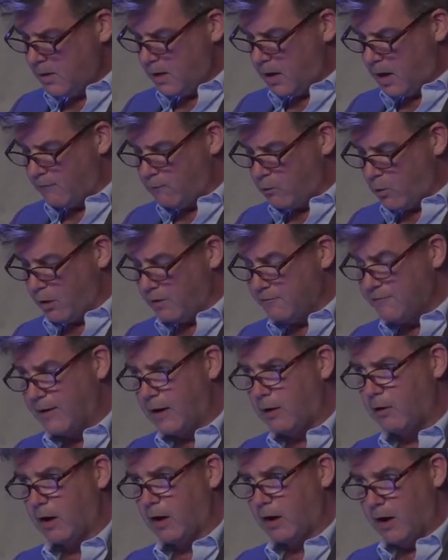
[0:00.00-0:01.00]
of
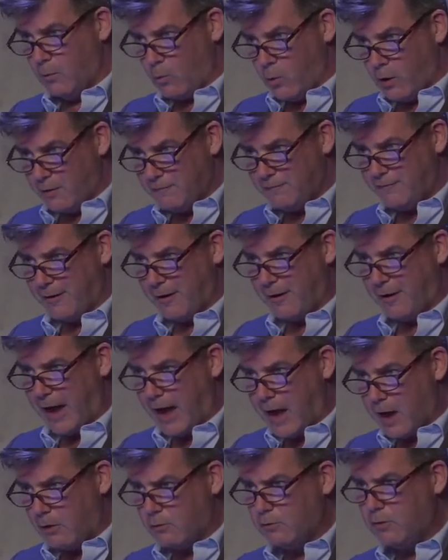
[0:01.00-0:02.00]
warfare
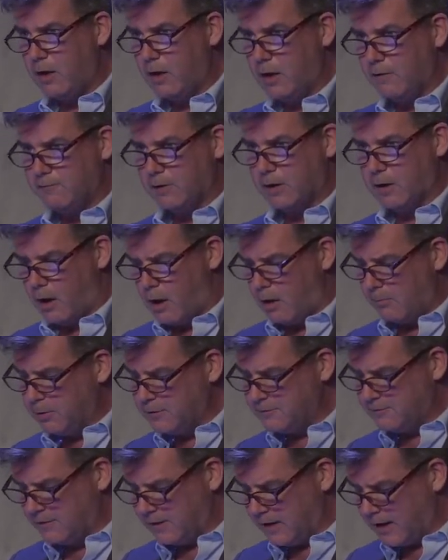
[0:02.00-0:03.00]
out of a
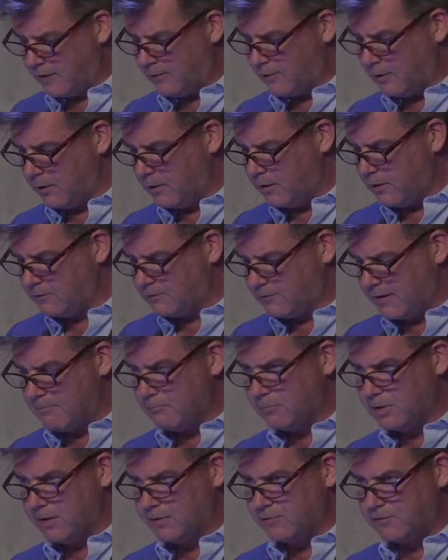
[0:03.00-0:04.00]
cobbled together
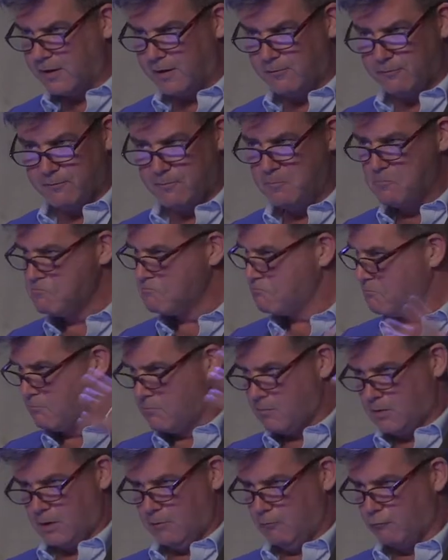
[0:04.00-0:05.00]
assemblage of
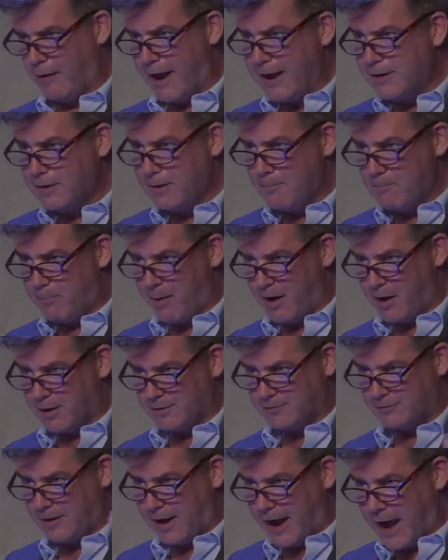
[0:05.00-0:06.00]
random
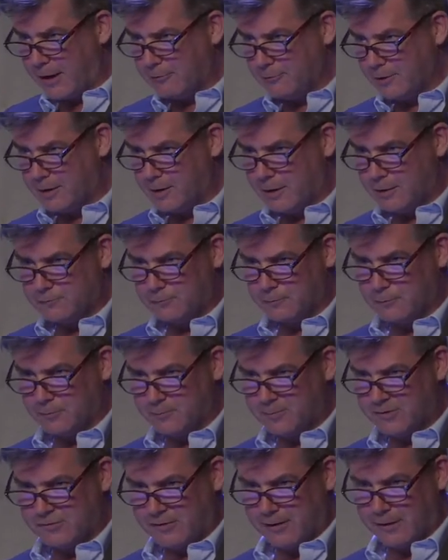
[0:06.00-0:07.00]
parts, agricultural
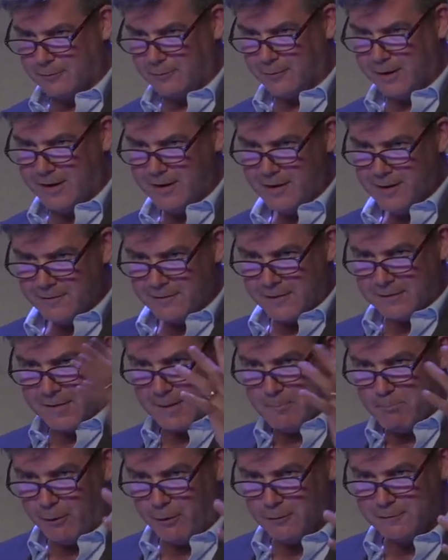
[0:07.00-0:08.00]
machinery that
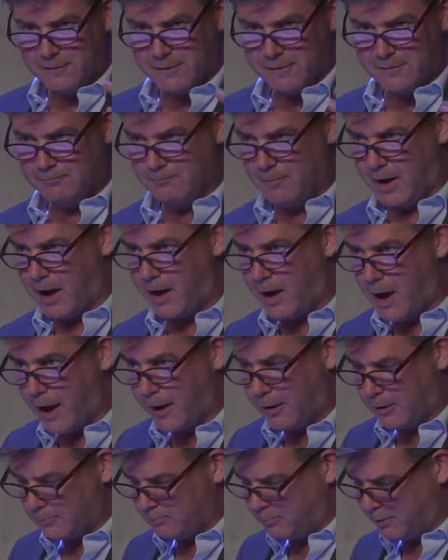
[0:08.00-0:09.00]
they bolted uh,
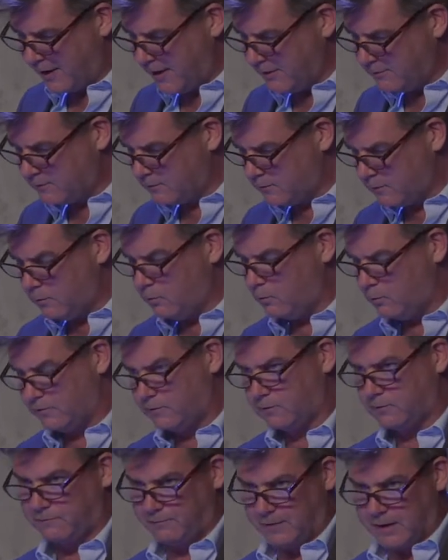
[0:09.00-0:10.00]
iron plates to, which
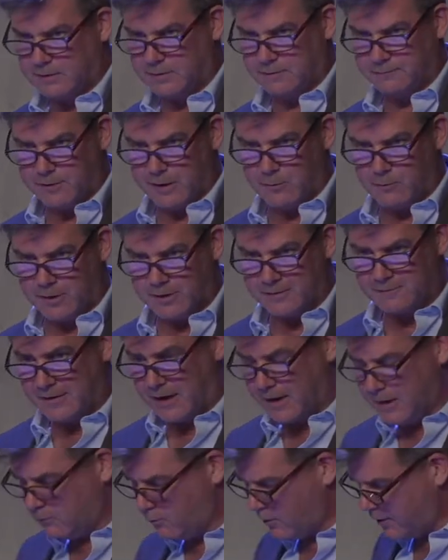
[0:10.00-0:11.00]
is effectively what a
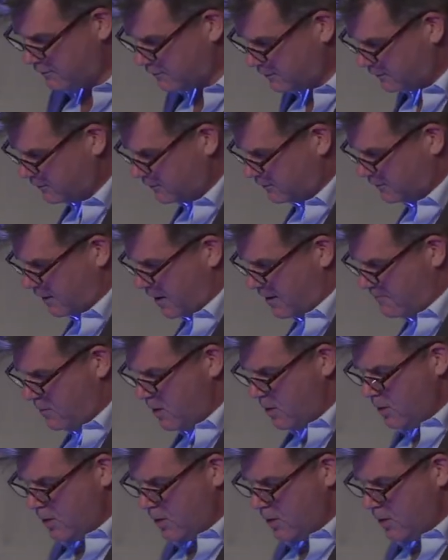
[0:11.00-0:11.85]
tank was at the time,